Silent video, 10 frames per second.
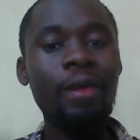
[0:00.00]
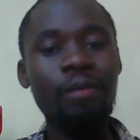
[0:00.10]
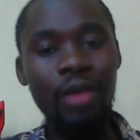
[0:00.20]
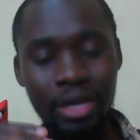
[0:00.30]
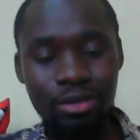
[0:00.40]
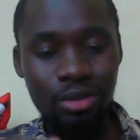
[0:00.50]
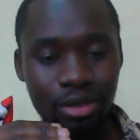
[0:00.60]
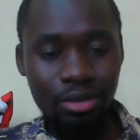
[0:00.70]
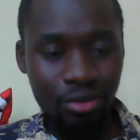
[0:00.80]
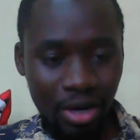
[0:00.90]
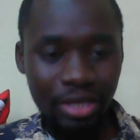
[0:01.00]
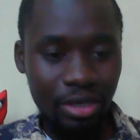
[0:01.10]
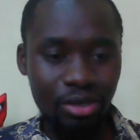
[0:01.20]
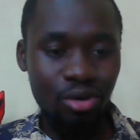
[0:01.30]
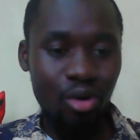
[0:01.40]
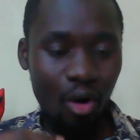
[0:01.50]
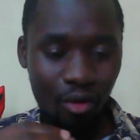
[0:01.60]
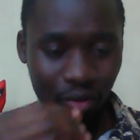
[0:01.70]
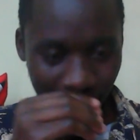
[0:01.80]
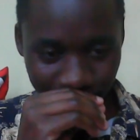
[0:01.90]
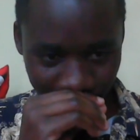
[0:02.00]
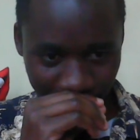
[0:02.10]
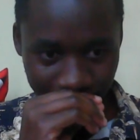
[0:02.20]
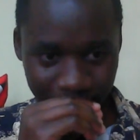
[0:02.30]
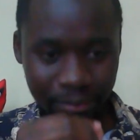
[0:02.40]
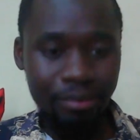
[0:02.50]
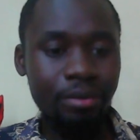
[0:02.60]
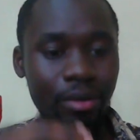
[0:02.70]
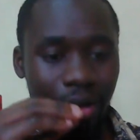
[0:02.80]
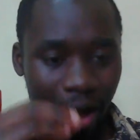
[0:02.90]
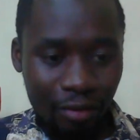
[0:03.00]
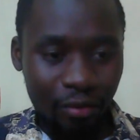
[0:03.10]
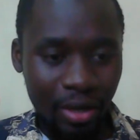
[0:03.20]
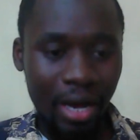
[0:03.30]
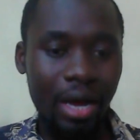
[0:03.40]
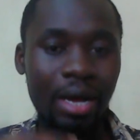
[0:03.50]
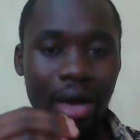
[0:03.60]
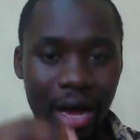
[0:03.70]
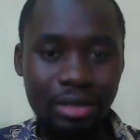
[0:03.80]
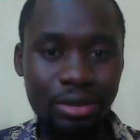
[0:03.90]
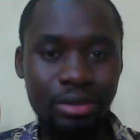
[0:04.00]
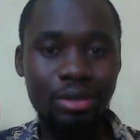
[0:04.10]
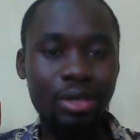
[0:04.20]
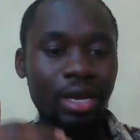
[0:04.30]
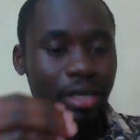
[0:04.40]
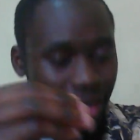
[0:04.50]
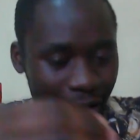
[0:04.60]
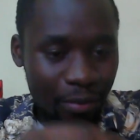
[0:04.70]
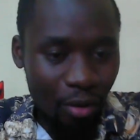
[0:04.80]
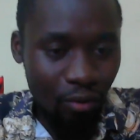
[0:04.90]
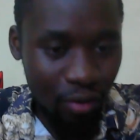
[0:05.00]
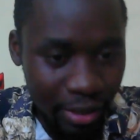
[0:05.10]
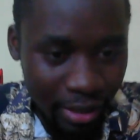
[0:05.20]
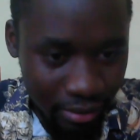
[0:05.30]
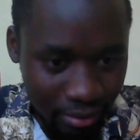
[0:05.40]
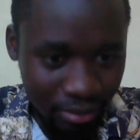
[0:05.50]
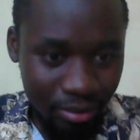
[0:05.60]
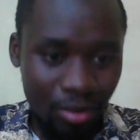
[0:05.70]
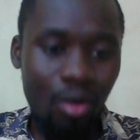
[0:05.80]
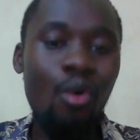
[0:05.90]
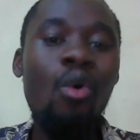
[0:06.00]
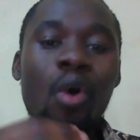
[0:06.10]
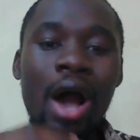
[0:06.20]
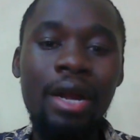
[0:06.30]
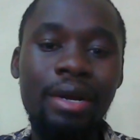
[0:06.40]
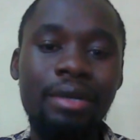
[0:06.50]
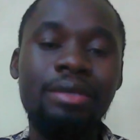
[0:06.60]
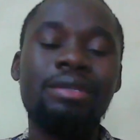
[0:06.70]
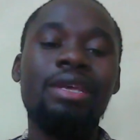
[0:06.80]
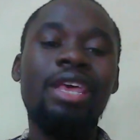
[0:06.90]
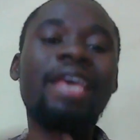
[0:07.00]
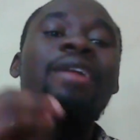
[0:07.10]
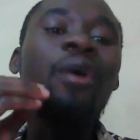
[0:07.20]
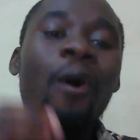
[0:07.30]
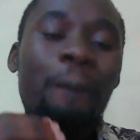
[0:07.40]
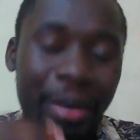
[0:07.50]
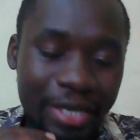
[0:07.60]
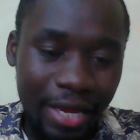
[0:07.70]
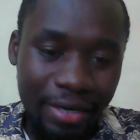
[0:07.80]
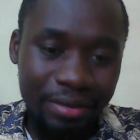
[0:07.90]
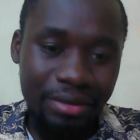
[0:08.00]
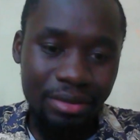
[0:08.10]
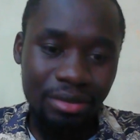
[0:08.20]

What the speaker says: That is the tragedy of Africa. Africa has a type of leaders who are incompetent.